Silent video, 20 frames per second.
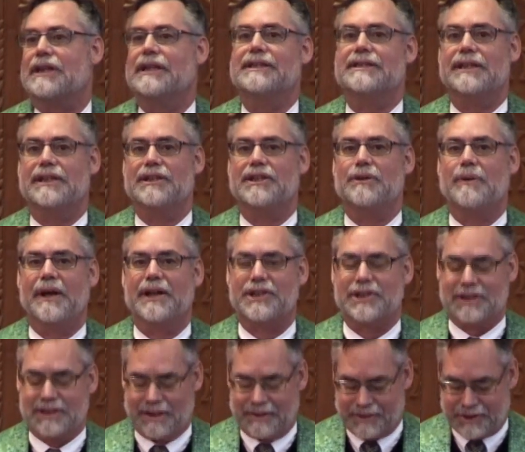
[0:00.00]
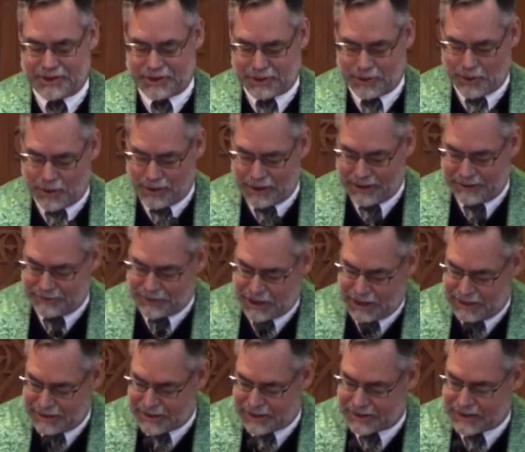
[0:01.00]
continuation of the story of
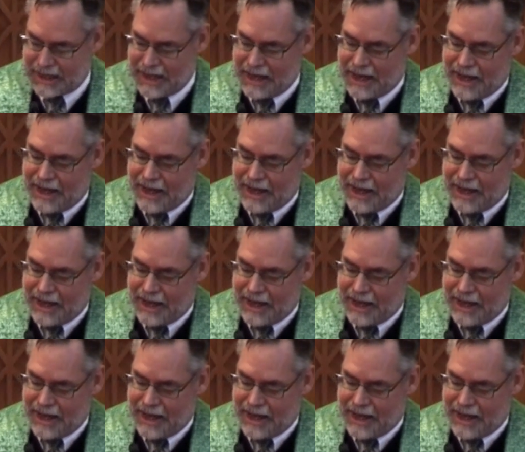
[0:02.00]
Jesus.